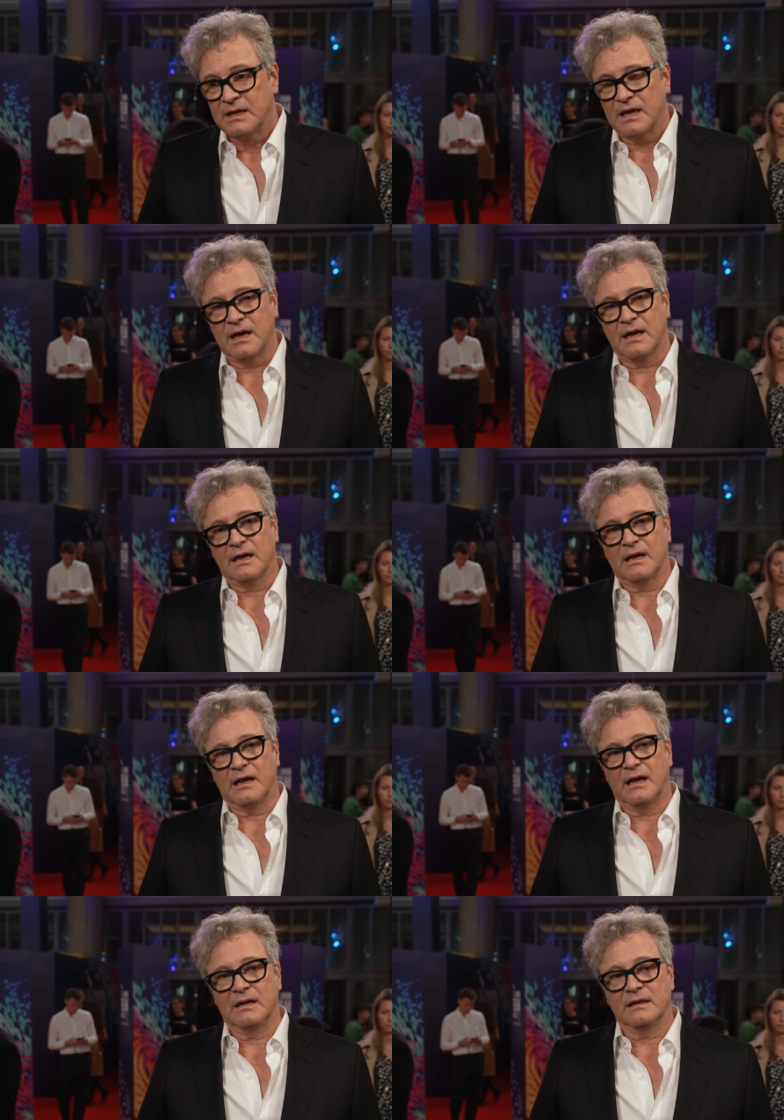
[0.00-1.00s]

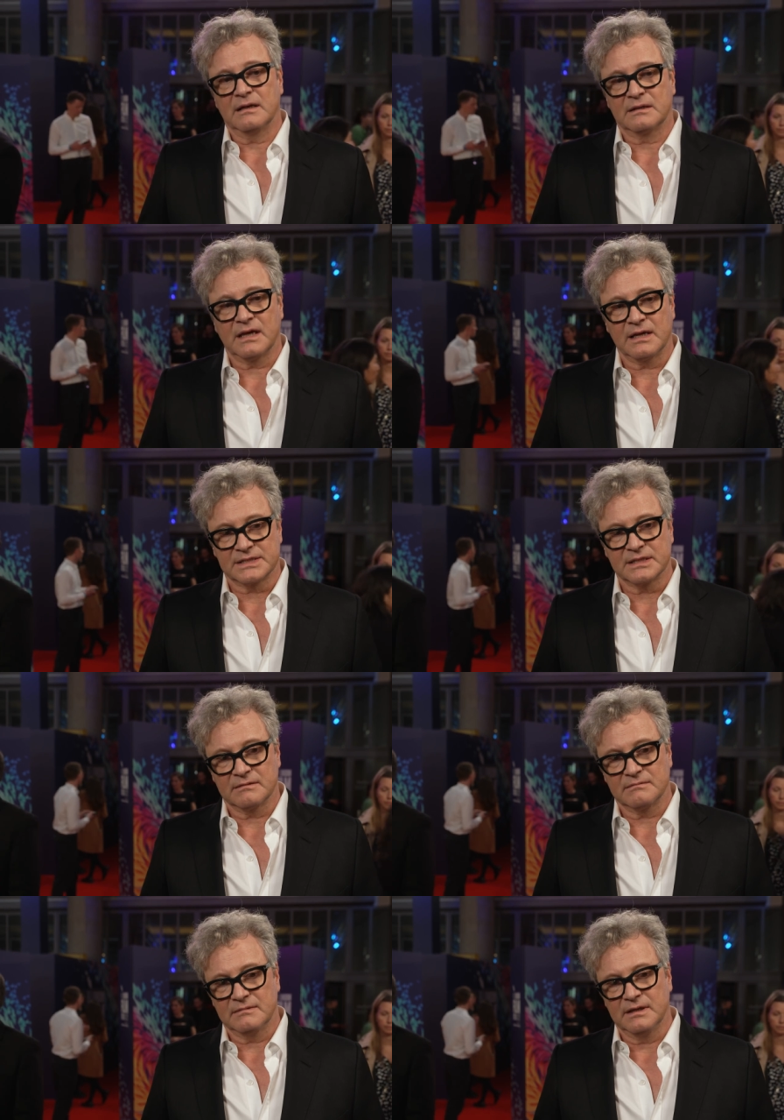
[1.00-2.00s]
and the things that,
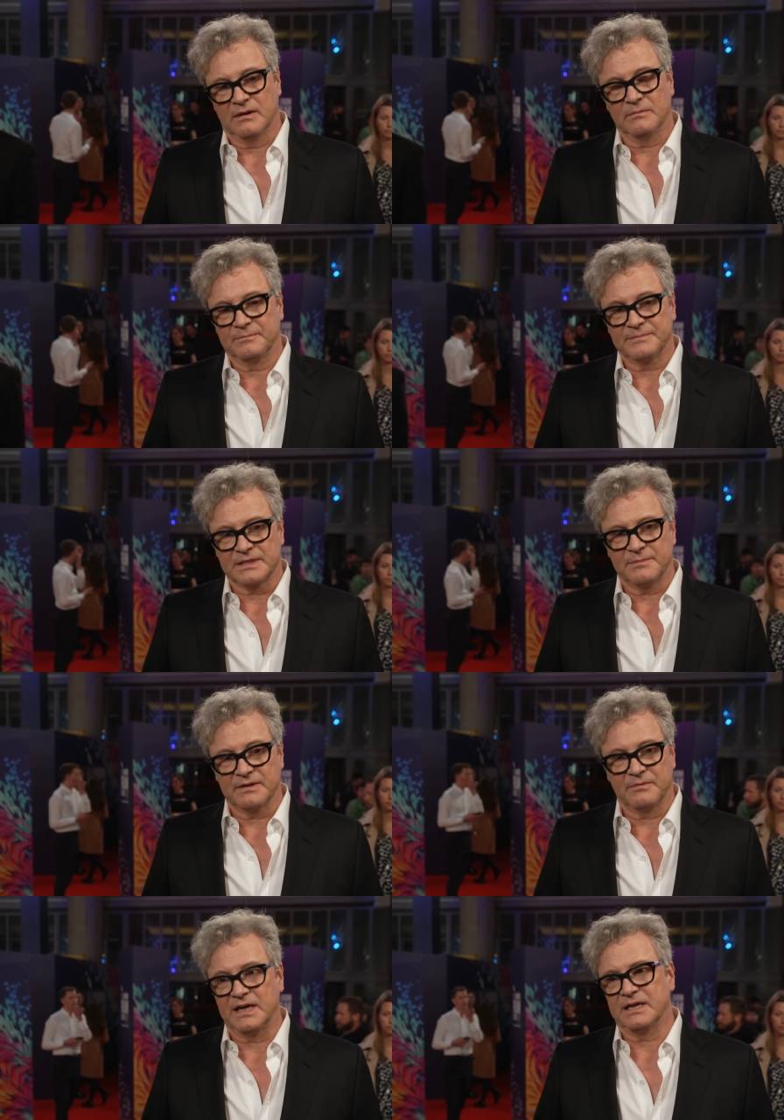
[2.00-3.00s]
you know, some of
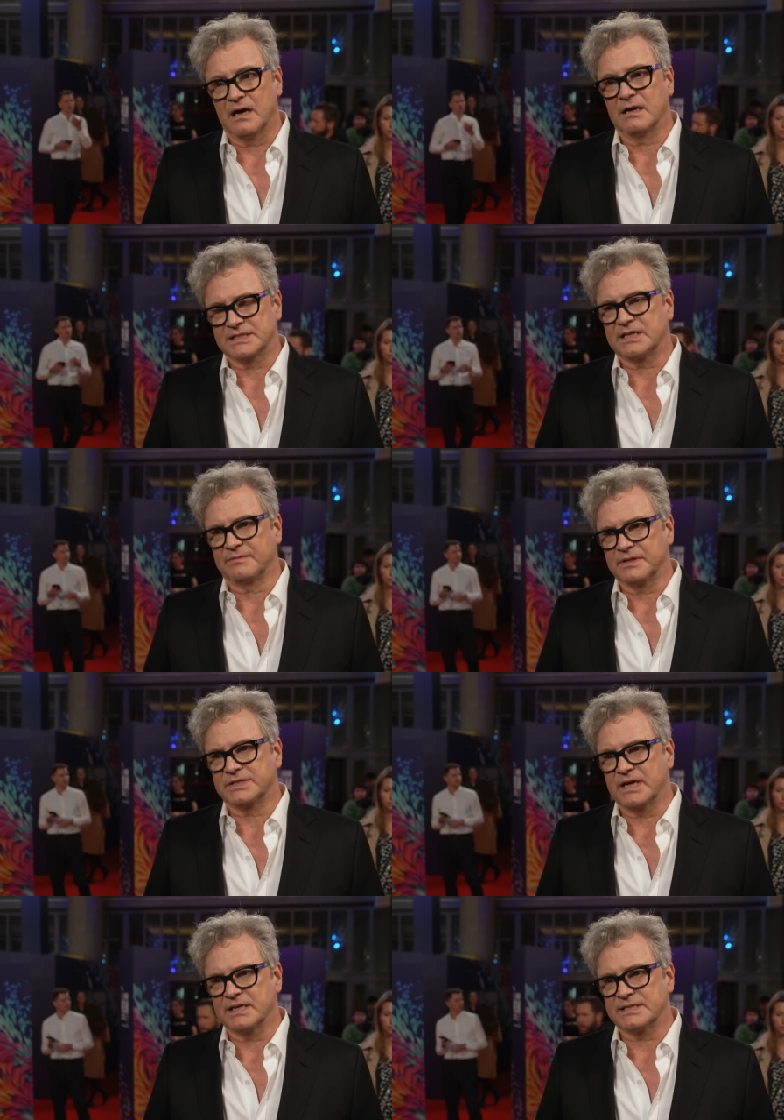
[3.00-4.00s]
the really dark stuff that
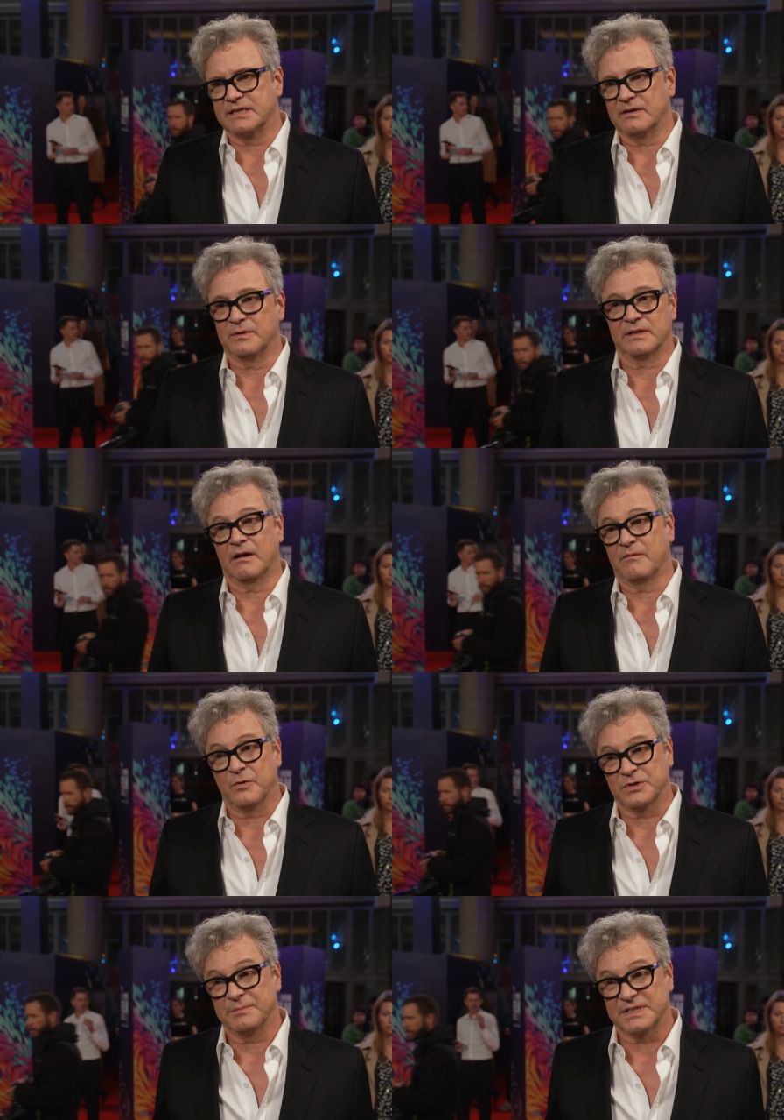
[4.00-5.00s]
she has to deal with, and
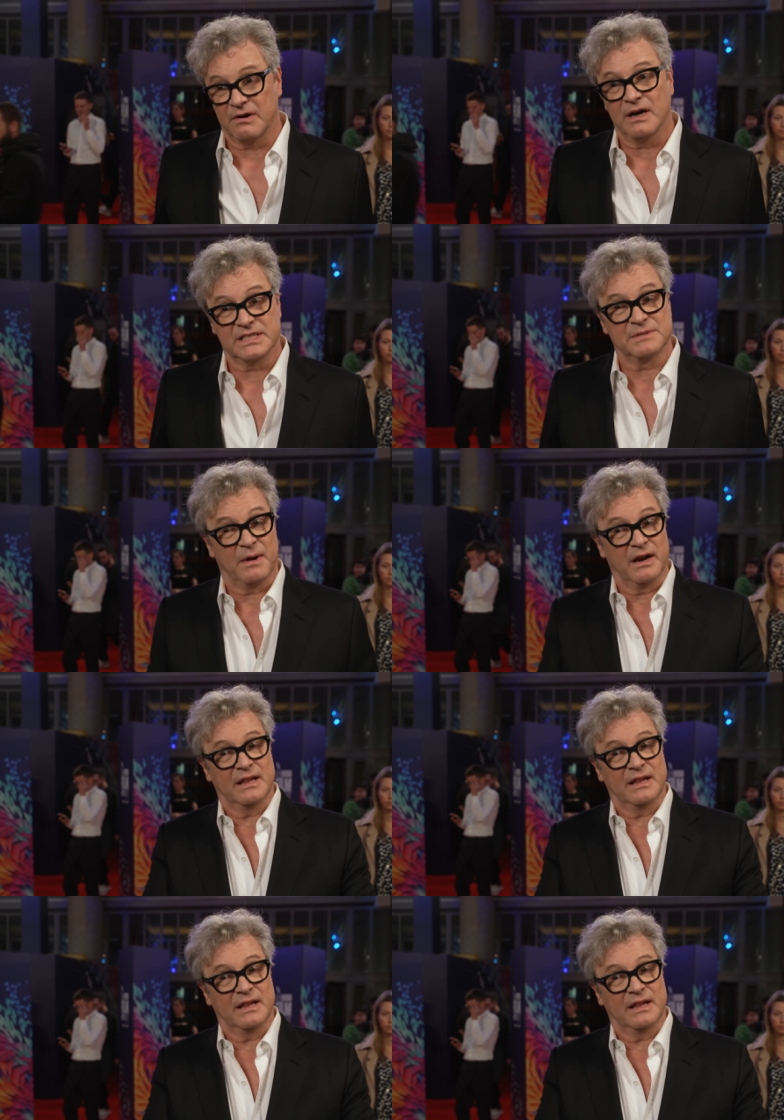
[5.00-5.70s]
unfortunately Mr Ellis is part